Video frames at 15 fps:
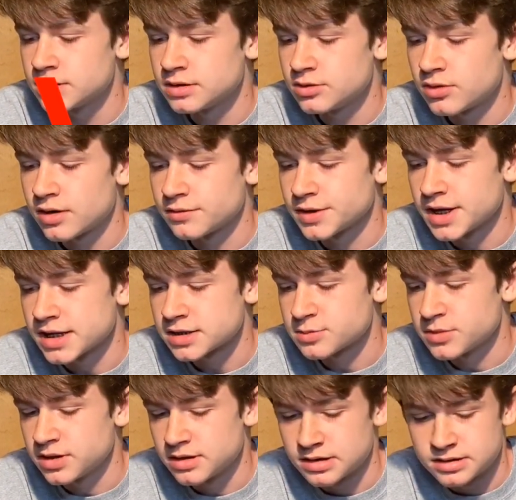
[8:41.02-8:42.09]
have less
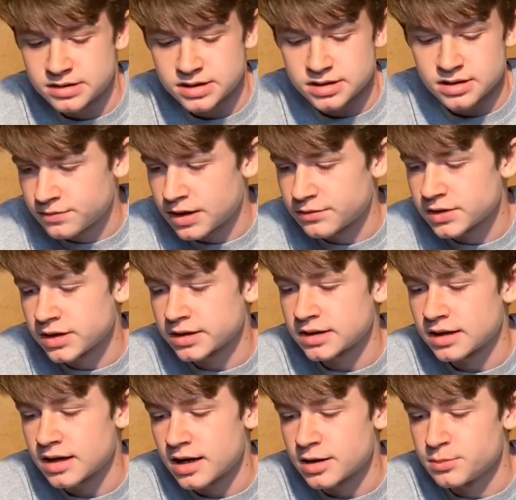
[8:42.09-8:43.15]
mids. I feel like they
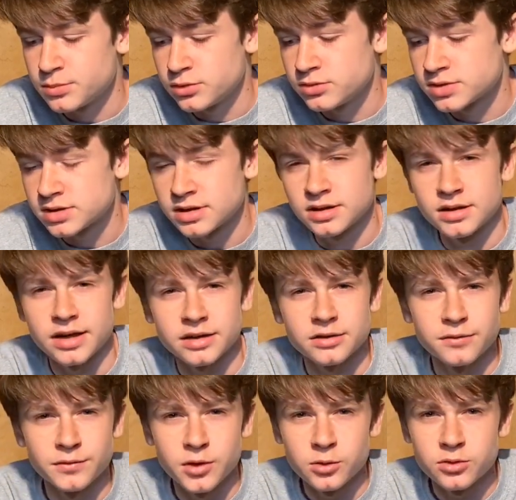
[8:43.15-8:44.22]
kind of boosted, like, the
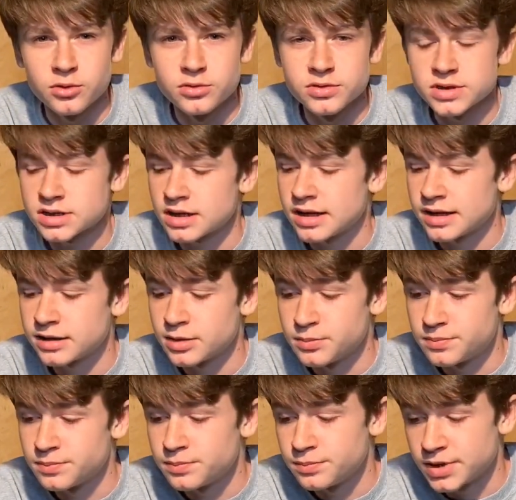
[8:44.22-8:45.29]
vocals and the
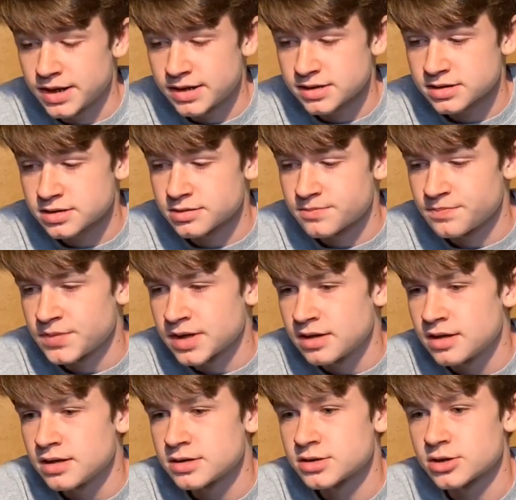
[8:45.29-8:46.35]
bass.
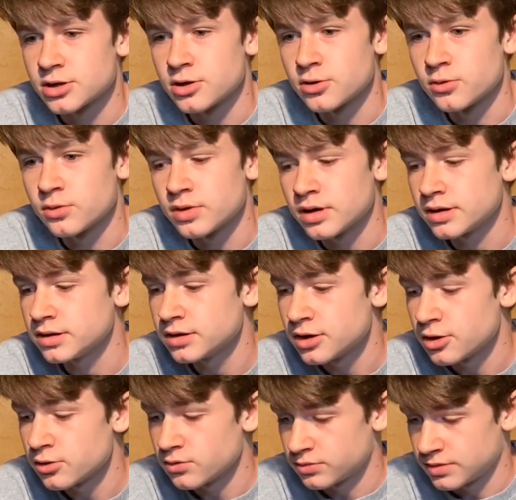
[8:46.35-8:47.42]
So, you
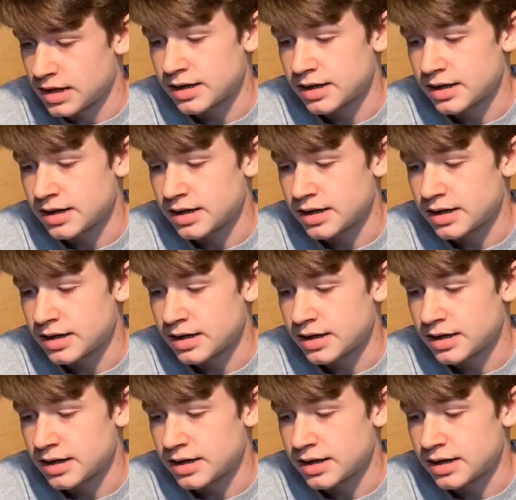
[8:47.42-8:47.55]
know,